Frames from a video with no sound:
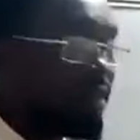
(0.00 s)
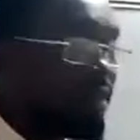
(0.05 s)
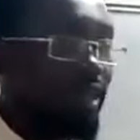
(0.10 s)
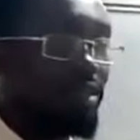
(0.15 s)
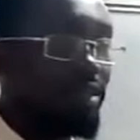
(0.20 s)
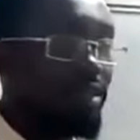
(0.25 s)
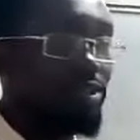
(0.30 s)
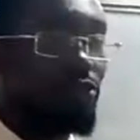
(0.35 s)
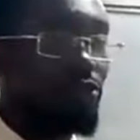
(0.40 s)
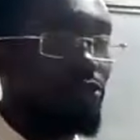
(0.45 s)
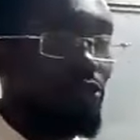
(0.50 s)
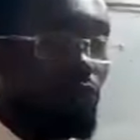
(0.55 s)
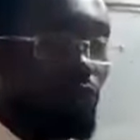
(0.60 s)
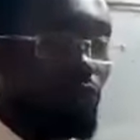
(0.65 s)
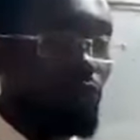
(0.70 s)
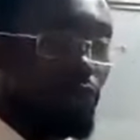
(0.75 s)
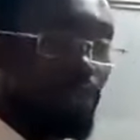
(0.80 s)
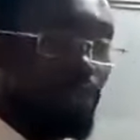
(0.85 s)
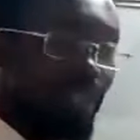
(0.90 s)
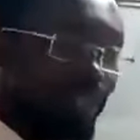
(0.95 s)
thing that you
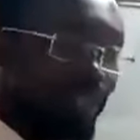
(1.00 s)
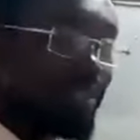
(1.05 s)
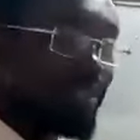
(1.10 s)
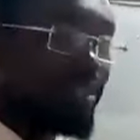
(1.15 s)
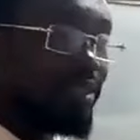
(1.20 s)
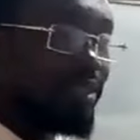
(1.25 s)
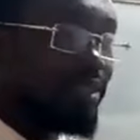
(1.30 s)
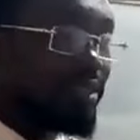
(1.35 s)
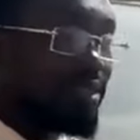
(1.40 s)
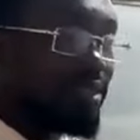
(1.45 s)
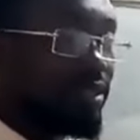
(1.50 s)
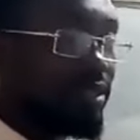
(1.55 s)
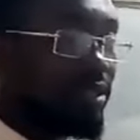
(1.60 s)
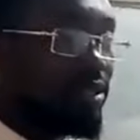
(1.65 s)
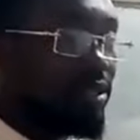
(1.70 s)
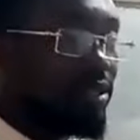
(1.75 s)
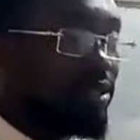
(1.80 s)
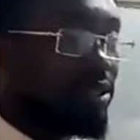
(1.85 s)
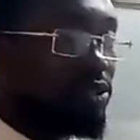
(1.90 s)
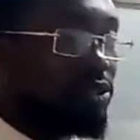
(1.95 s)
need
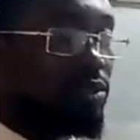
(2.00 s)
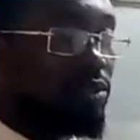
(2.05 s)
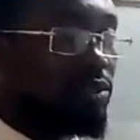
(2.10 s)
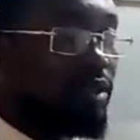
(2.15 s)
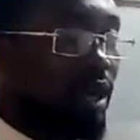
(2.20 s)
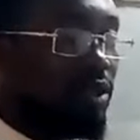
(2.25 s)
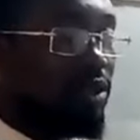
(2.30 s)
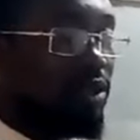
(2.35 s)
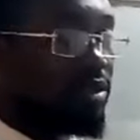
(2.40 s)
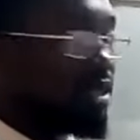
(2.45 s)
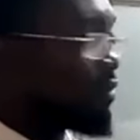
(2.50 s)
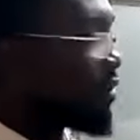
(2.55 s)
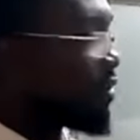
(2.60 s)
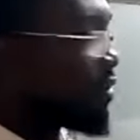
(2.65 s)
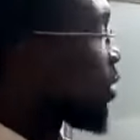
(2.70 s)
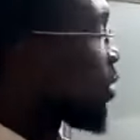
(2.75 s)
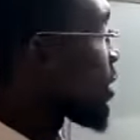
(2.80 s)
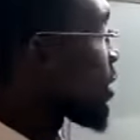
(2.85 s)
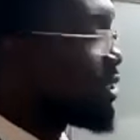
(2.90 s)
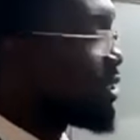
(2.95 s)
to tell yourself
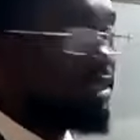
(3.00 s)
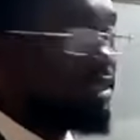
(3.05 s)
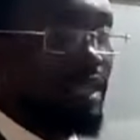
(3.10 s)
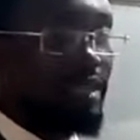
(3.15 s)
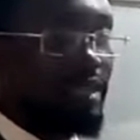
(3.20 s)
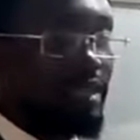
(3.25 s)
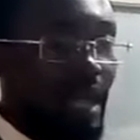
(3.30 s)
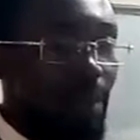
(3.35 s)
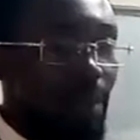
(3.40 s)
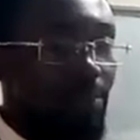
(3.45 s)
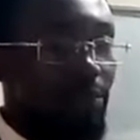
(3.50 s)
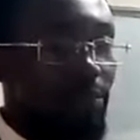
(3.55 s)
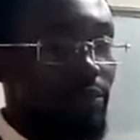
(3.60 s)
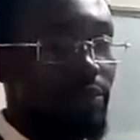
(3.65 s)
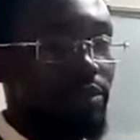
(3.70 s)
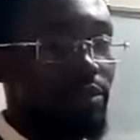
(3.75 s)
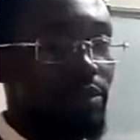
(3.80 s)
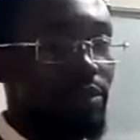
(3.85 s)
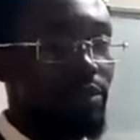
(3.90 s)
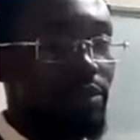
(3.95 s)
that, okay, this thing has
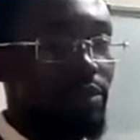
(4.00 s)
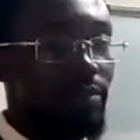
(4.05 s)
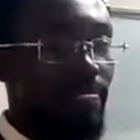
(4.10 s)
happened.